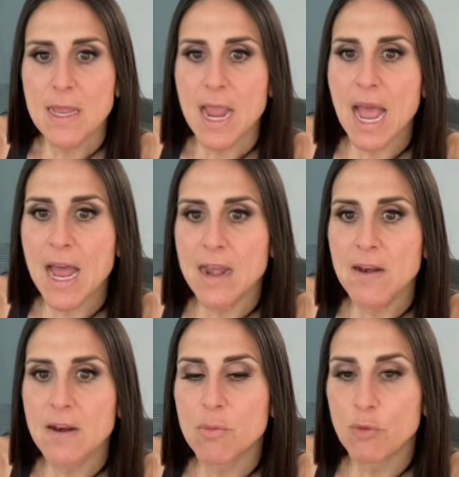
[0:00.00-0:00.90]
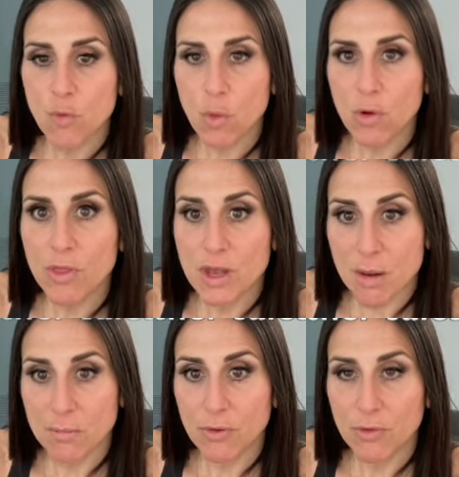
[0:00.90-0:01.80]
And number 4, the
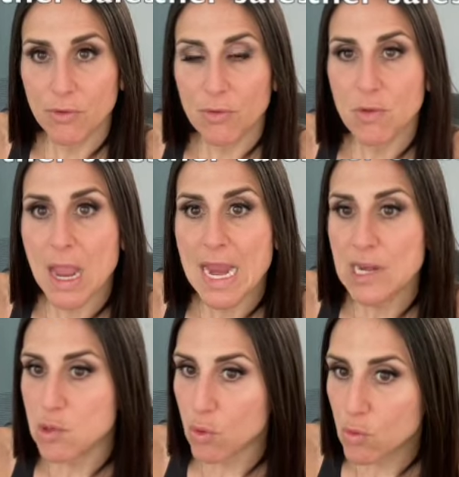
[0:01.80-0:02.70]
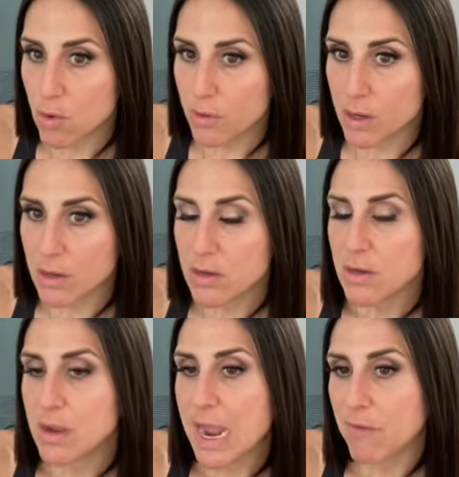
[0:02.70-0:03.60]
numbers, annual quota,
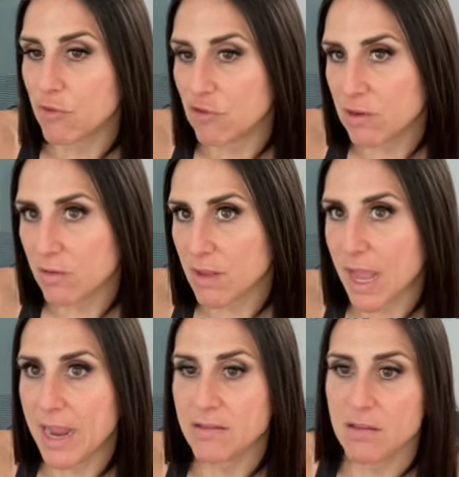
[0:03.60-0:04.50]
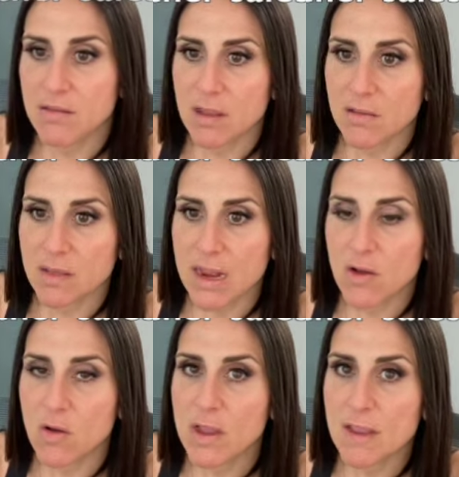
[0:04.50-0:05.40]
average deal size, sales
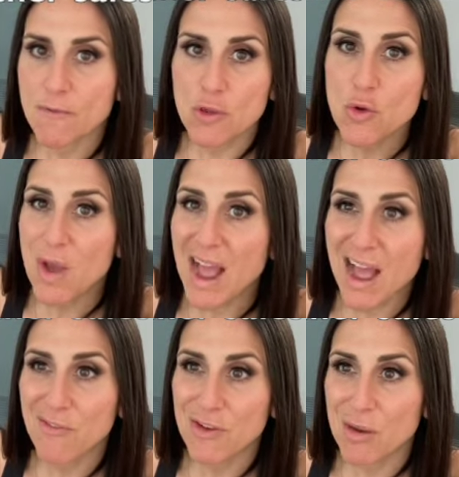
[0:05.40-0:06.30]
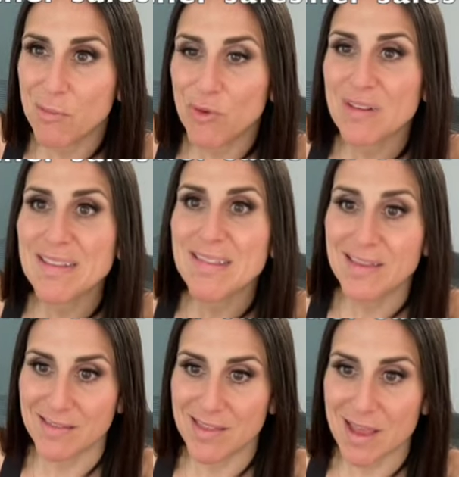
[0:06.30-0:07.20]
cycle. If you have numbers,
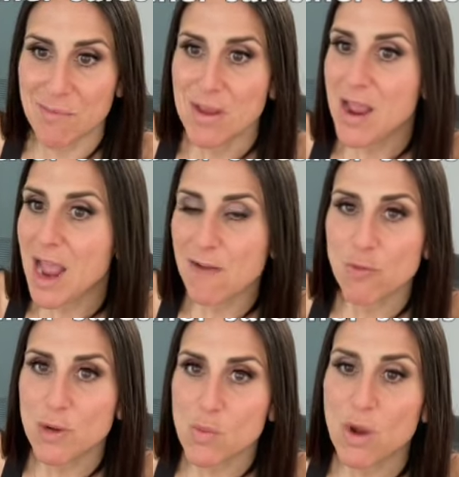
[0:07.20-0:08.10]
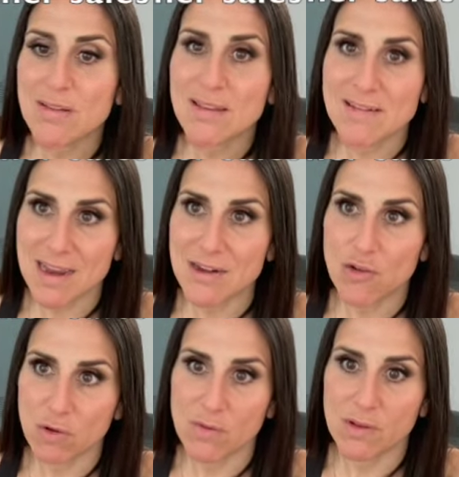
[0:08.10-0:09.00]
list them. Everybody wants a
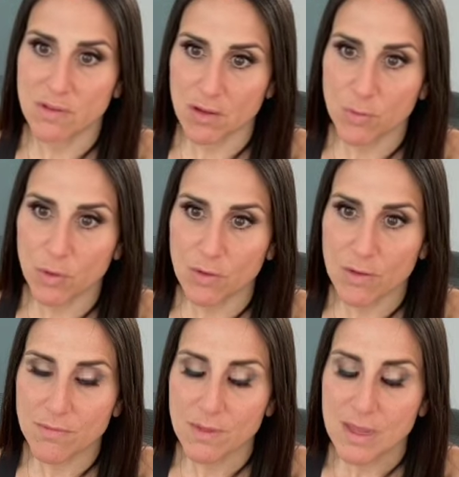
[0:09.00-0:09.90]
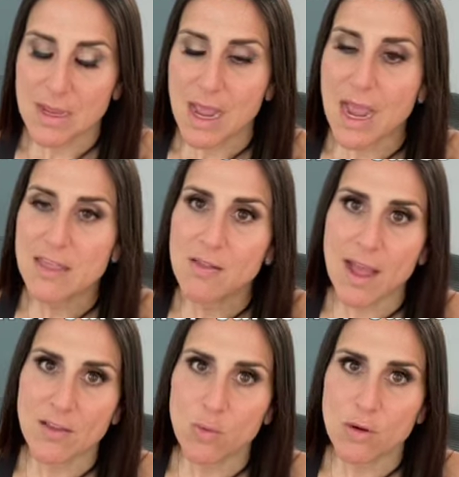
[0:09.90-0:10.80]
data-driven salesperson. And the
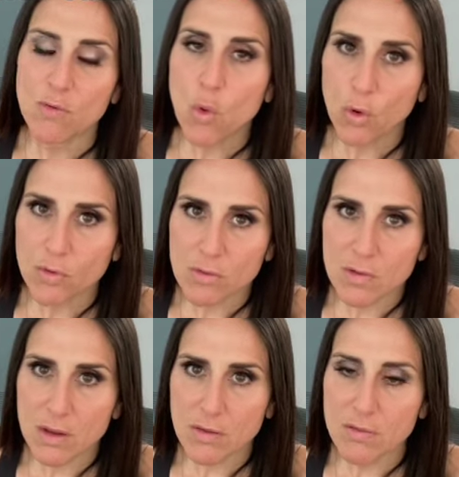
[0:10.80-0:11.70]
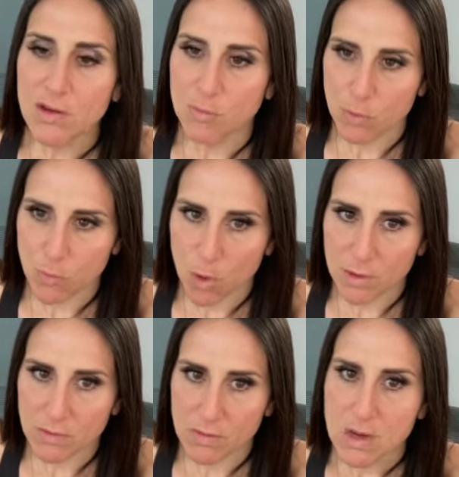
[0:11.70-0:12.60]
last one, of course, in sales is
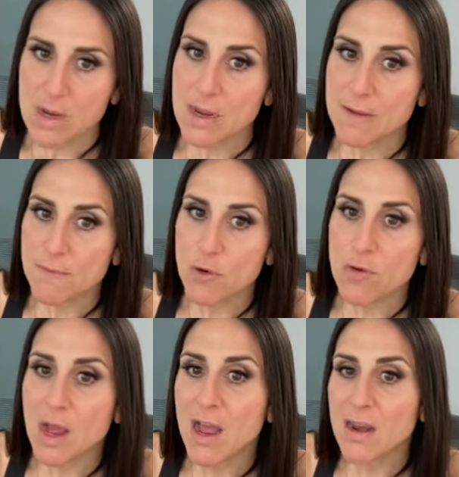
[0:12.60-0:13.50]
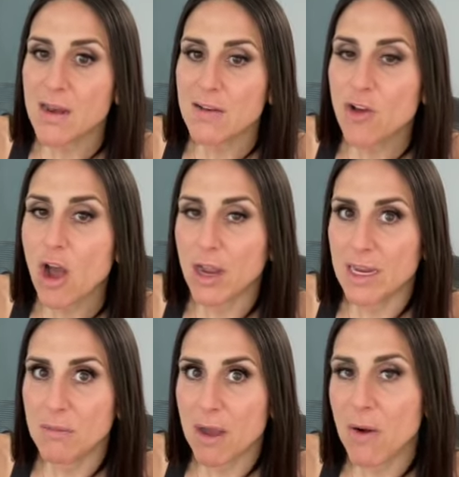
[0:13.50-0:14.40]
performance. If you're not talking
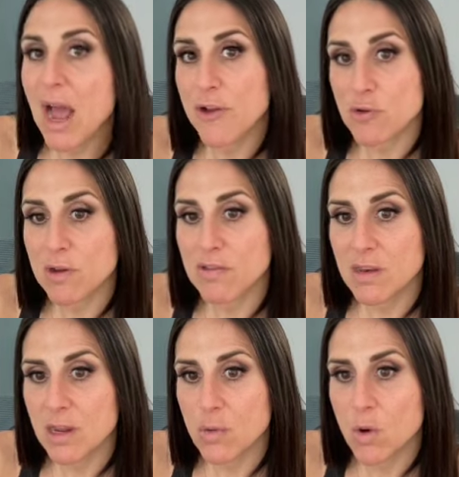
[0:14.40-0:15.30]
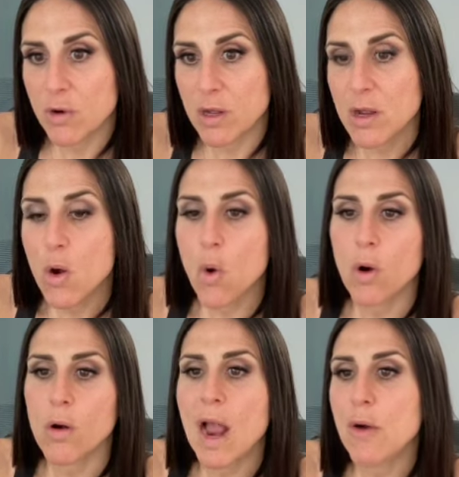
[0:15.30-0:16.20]
about how you're exceeding quota
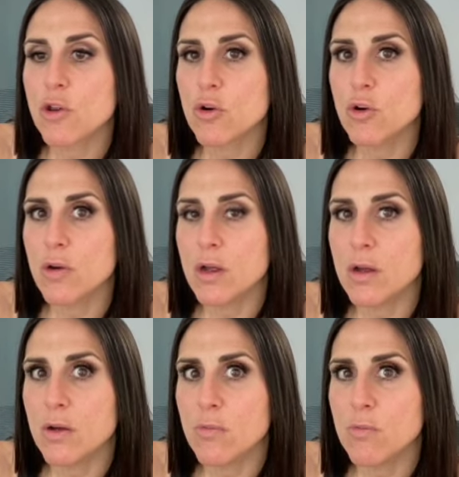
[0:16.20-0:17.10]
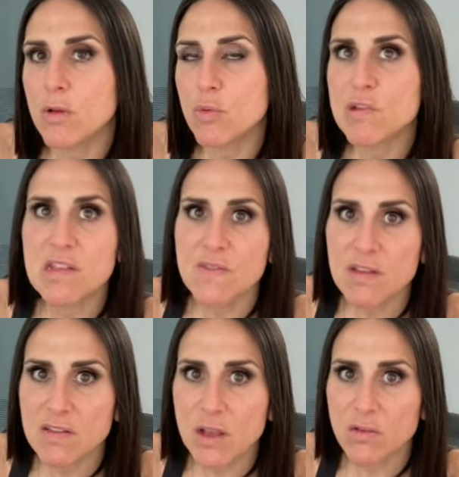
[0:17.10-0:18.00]
or how you're receiving
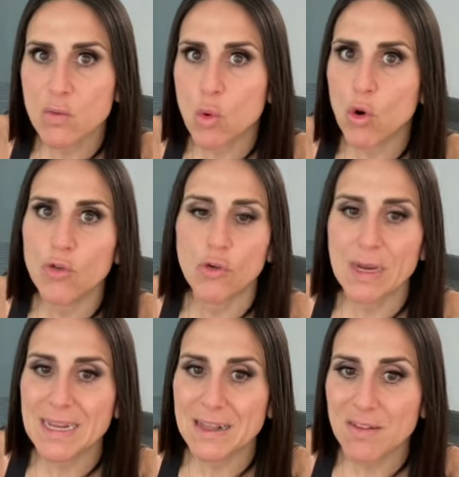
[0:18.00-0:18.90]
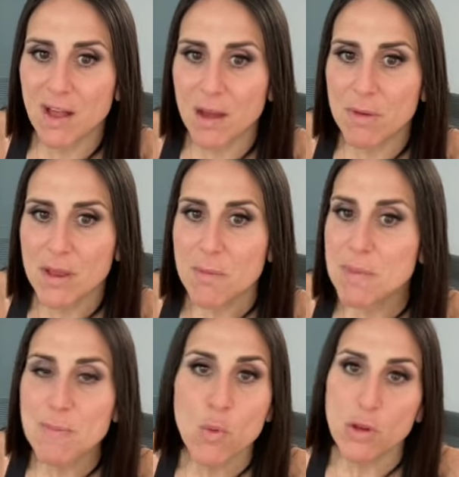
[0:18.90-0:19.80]
sales awards or hitting club,
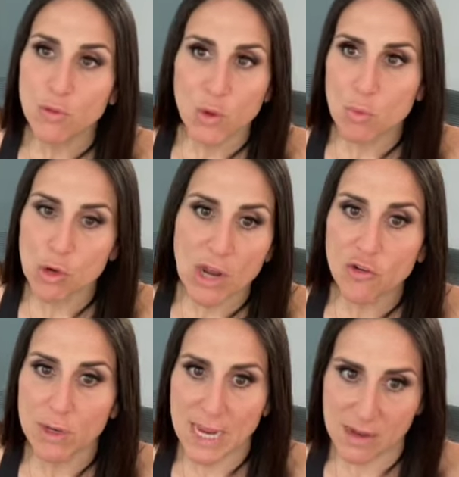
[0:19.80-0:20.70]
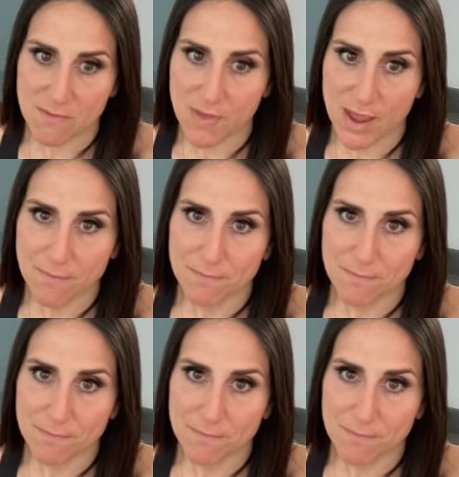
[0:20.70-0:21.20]
people will assume you're not doing any of that.